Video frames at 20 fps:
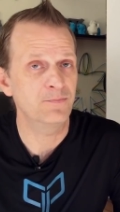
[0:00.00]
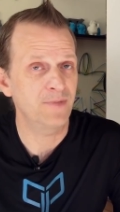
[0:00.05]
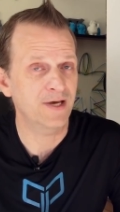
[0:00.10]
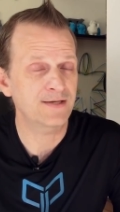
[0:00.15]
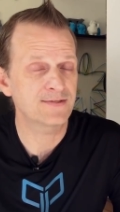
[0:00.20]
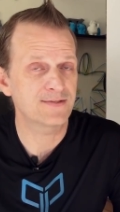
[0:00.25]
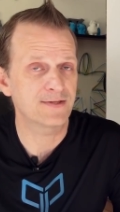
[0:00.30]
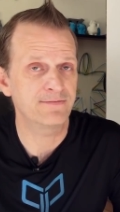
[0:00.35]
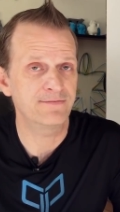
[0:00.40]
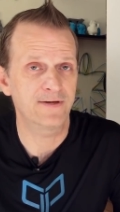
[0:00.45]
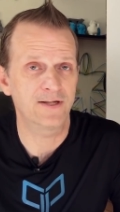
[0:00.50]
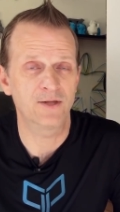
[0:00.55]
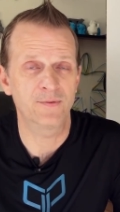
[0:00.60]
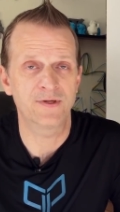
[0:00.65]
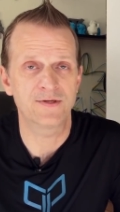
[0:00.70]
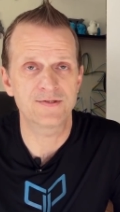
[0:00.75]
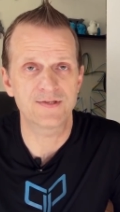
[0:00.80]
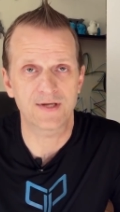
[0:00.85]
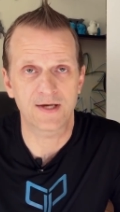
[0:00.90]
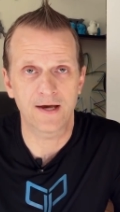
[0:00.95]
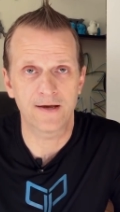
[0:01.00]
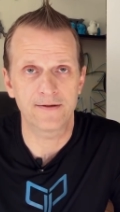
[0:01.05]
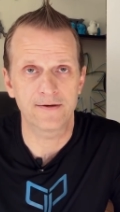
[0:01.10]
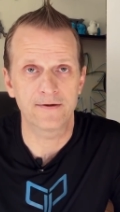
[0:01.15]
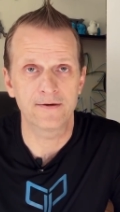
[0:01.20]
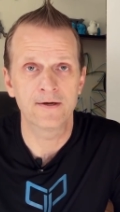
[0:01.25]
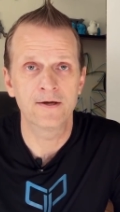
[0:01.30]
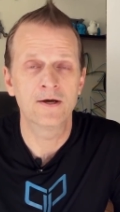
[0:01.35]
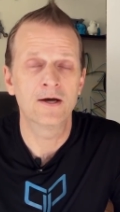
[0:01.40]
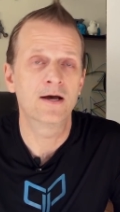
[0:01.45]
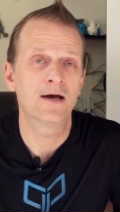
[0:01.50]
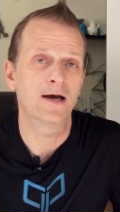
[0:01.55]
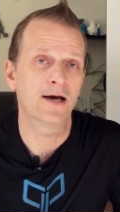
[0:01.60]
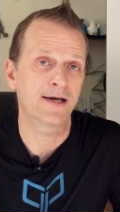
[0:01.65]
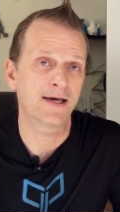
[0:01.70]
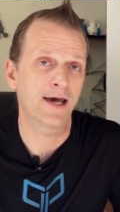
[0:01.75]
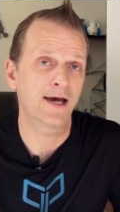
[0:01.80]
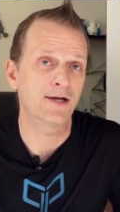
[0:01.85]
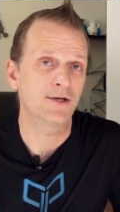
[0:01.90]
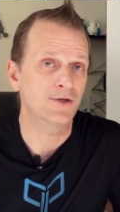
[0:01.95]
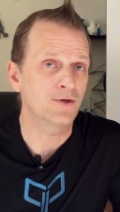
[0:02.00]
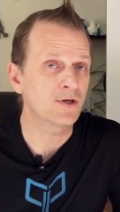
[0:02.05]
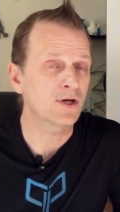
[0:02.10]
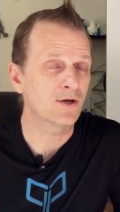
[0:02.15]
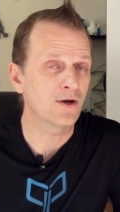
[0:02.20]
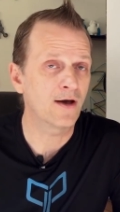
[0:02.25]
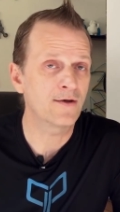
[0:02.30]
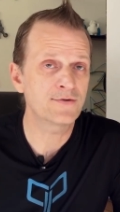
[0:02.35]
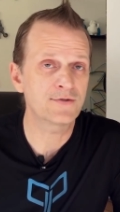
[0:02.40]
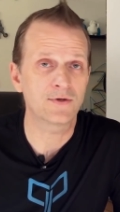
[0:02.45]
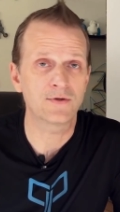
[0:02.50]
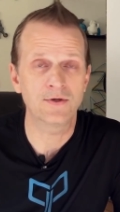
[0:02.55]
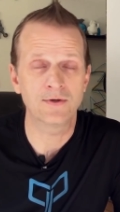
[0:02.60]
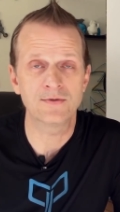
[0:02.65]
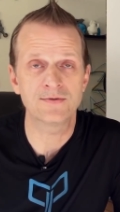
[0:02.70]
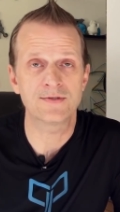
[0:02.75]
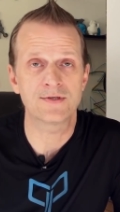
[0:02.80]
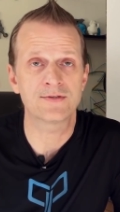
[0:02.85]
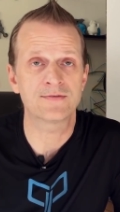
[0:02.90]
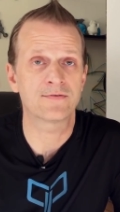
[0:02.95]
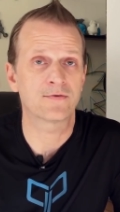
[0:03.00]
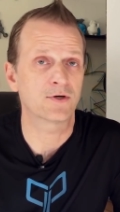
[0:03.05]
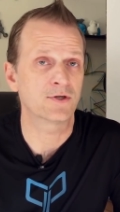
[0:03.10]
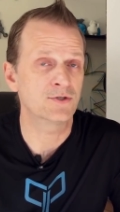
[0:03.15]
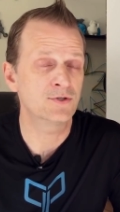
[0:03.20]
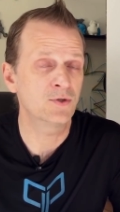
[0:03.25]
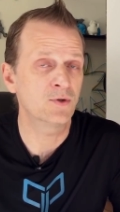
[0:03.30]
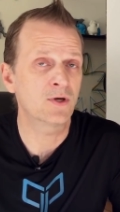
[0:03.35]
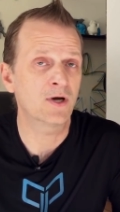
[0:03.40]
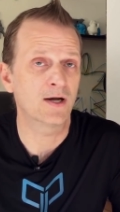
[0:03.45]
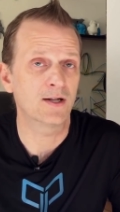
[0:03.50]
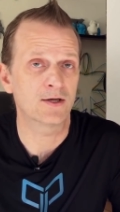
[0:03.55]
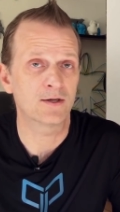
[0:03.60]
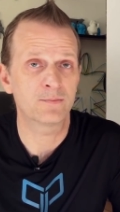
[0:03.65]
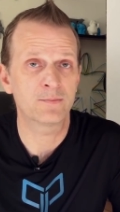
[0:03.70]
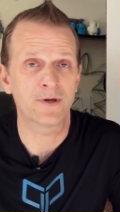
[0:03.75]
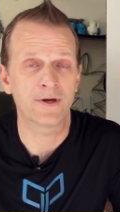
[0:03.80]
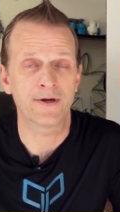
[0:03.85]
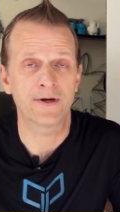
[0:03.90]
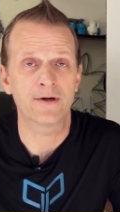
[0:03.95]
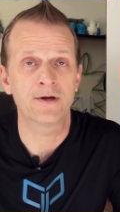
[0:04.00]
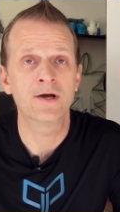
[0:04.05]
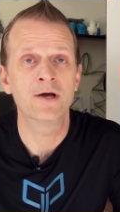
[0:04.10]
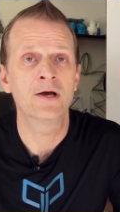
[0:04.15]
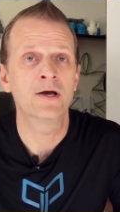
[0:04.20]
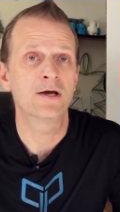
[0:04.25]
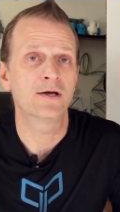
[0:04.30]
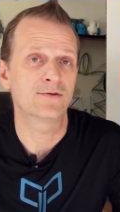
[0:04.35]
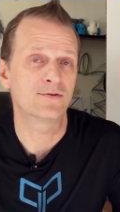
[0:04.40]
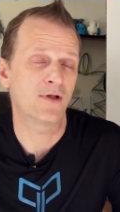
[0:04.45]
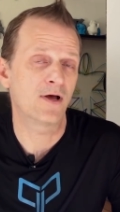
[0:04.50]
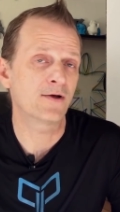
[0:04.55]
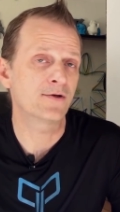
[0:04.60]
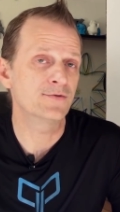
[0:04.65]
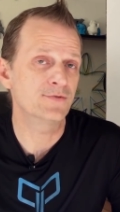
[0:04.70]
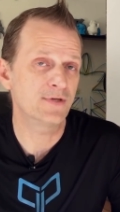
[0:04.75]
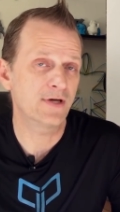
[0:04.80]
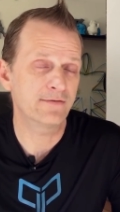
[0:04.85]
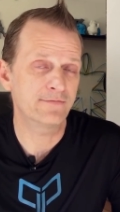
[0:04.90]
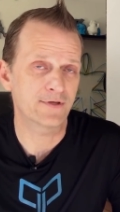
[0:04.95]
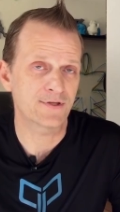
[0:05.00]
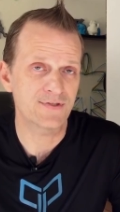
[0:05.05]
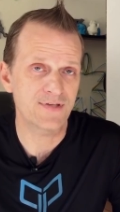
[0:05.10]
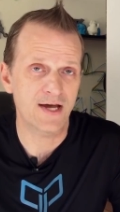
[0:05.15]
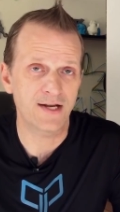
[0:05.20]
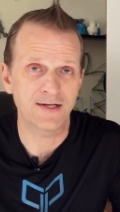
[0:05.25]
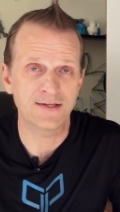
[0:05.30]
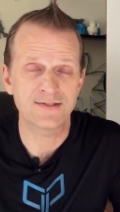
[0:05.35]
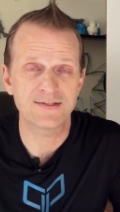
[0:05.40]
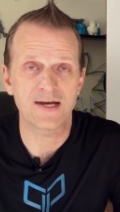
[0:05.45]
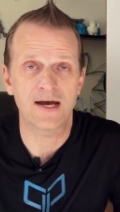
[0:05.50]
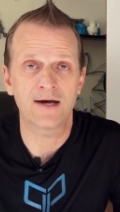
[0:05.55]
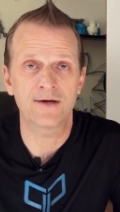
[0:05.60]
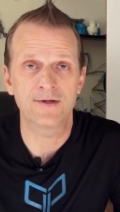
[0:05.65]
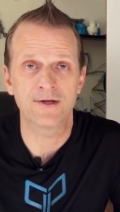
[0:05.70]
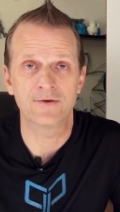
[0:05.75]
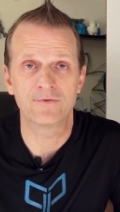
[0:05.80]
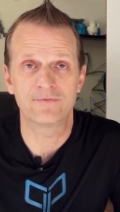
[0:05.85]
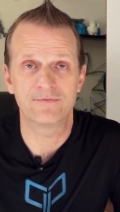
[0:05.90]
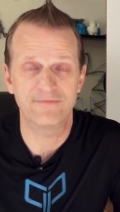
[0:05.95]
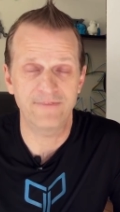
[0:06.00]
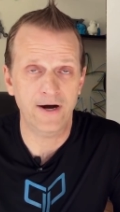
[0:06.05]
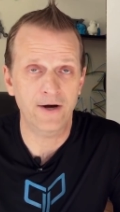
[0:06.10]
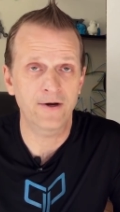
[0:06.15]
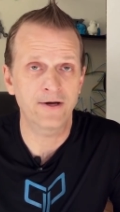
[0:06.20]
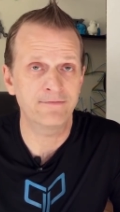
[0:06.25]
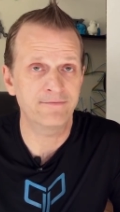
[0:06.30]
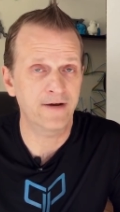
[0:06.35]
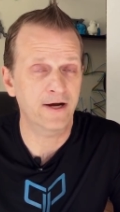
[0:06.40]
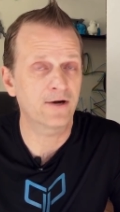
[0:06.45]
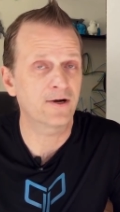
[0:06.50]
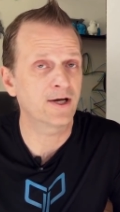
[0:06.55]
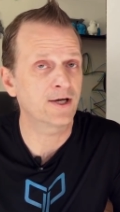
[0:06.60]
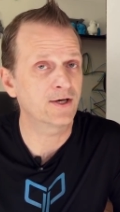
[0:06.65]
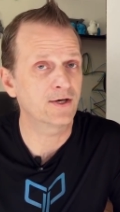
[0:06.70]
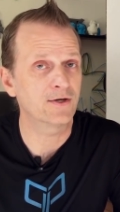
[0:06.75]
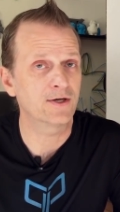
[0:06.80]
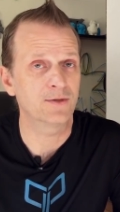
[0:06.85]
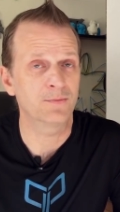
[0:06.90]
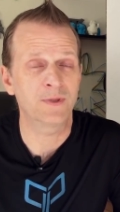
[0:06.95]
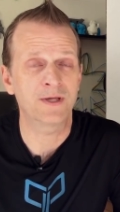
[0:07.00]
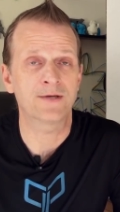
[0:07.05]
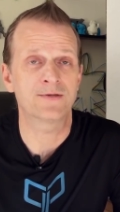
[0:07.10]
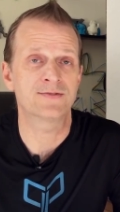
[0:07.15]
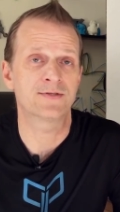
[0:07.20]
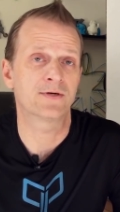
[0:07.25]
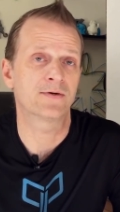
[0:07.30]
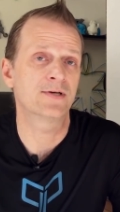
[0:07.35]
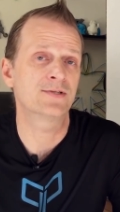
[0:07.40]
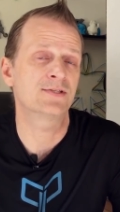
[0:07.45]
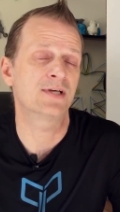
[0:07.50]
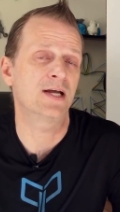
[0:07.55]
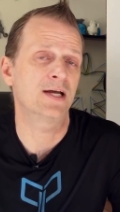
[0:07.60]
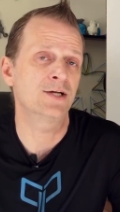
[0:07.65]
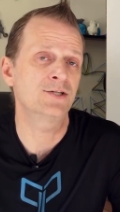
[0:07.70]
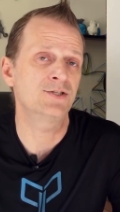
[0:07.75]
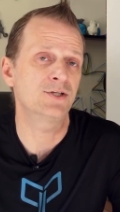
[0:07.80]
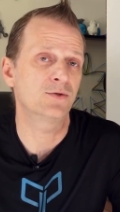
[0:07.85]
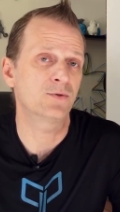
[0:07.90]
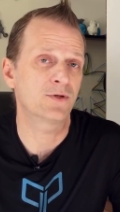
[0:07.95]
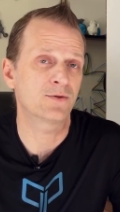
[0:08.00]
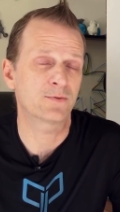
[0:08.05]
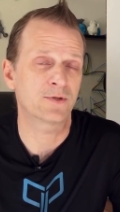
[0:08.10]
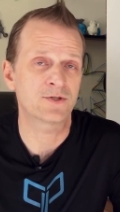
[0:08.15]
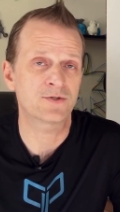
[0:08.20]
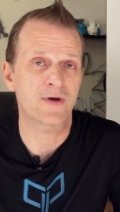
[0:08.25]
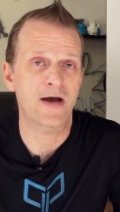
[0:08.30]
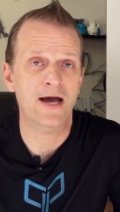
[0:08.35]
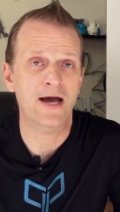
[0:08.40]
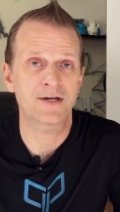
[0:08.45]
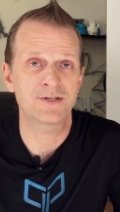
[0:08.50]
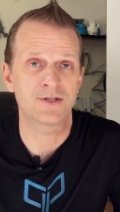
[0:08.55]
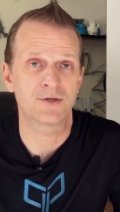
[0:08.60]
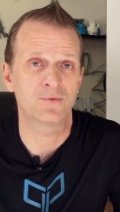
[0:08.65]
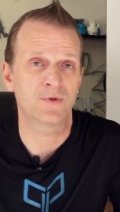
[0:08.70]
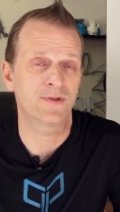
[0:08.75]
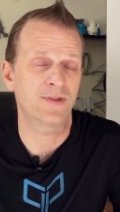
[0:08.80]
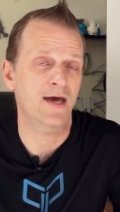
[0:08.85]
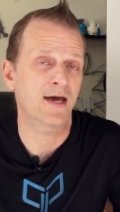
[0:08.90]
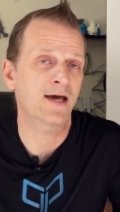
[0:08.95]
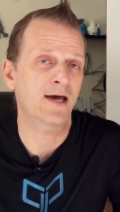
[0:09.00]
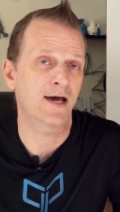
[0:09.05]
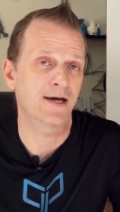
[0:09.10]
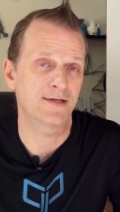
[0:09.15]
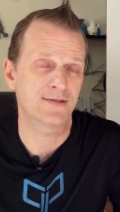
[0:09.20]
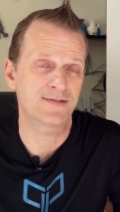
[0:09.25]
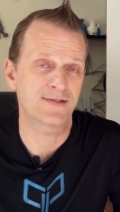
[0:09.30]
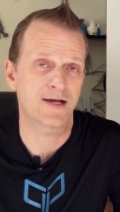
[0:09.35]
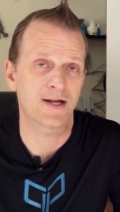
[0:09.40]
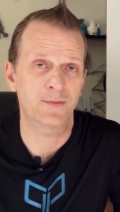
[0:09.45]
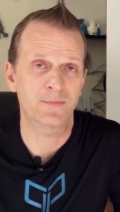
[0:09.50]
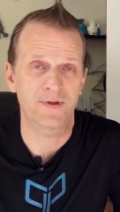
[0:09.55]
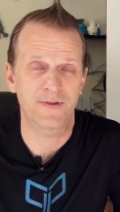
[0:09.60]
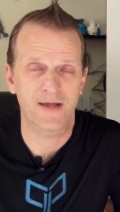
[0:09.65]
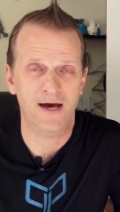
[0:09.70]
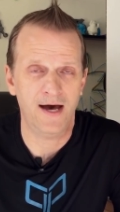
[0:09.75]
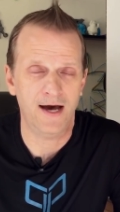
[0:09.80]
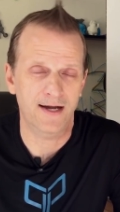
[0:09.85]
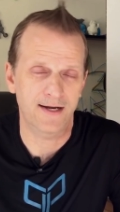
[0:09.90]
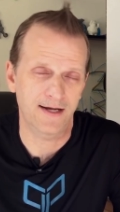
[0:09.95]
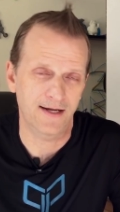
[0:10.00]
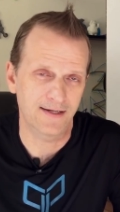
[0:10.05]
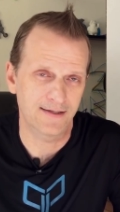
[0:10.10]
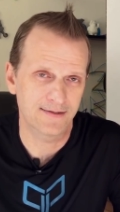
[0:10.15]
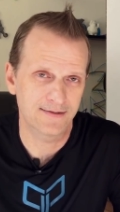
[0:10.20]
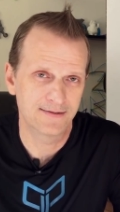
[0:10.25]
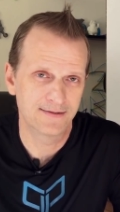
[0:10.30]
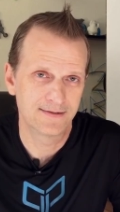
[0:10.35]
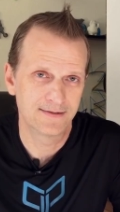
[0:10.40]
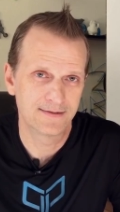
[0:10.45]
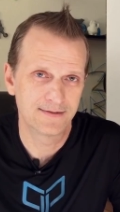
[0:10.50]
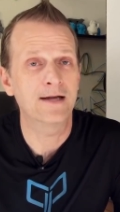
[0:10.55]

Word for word: and mix the filaments together. Again, you can also use this for a two-color printer as long as you have your settings dialed in very, very good, because there is an issue with retraction with that kind of setup in the hot end.